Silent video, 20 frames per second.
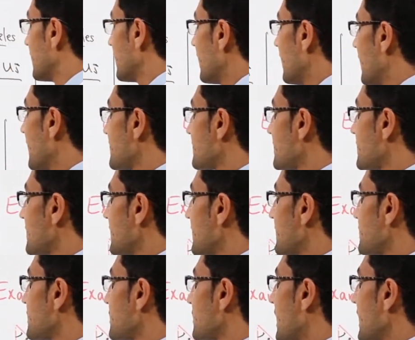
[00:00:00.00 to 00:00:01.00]

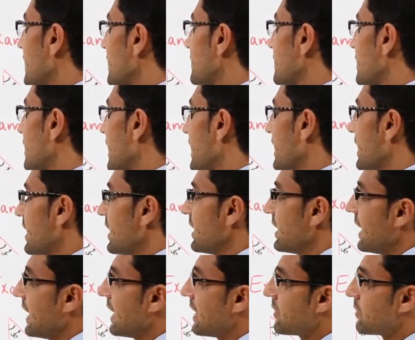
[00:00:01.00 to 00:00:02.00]
Isosceles right triangle
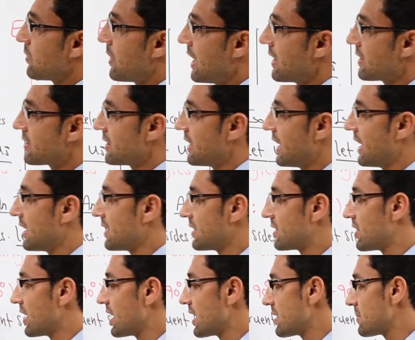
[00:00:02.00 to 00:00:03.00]
in what? In
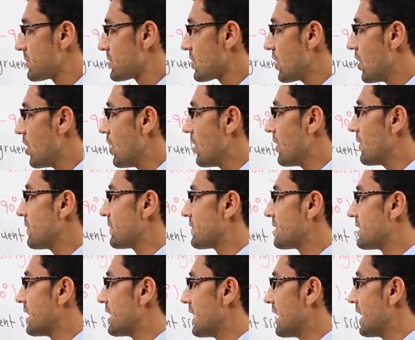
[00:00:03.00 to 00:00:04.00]
terms of
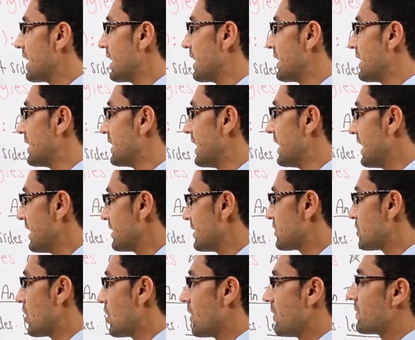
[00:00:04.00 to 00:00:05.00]
the
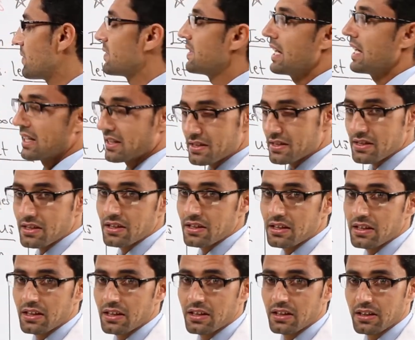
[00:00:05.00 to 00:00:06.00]
length of legs.
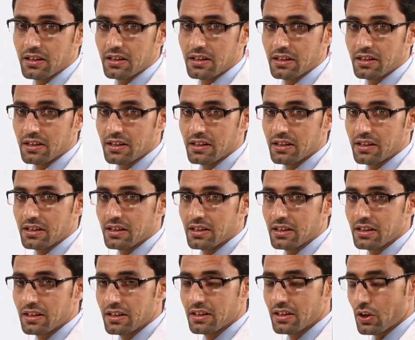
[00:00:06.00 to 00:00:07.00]

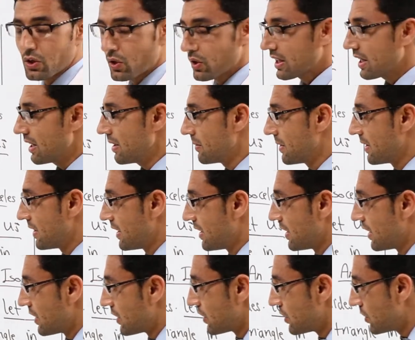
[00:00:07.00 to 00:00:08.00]
Okay?
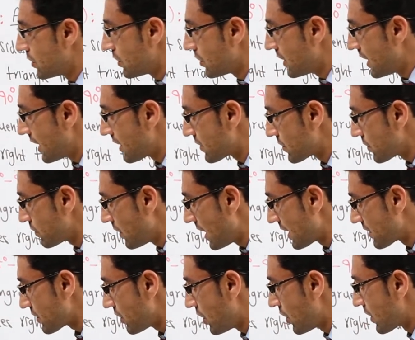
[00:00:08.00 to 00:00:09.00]
You know that
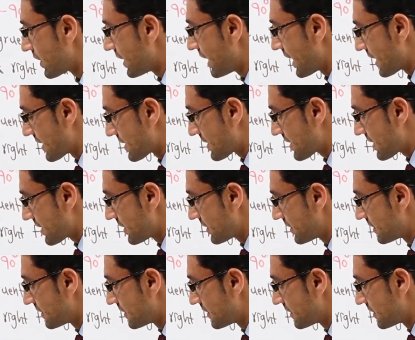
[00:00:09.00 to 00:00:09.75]
what are legs?